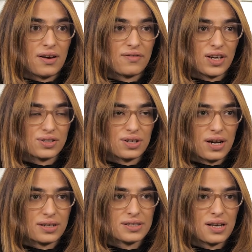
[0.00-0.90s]
at
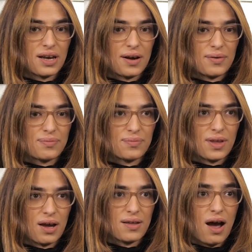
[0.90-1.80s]
Victrex,
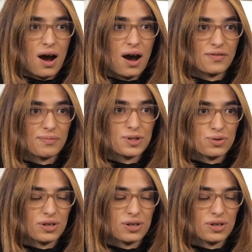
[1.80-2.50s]
I've been